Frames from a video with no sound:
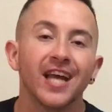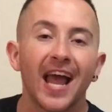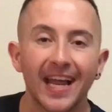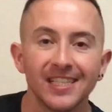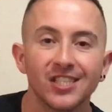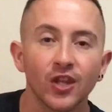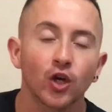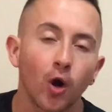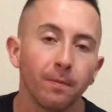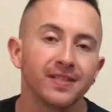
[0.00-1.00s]
to enter the
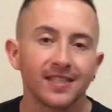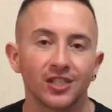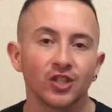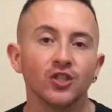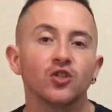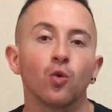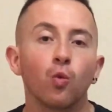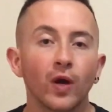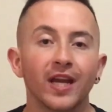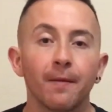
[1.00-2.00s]
competition to
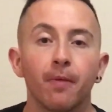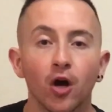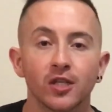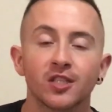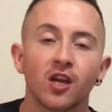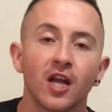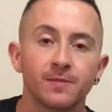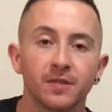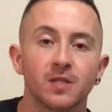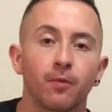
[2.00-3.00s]
win a personalized
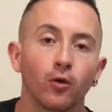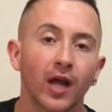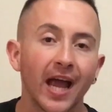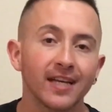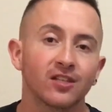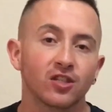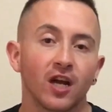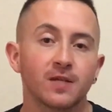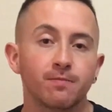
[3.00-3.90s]
bespoke exercise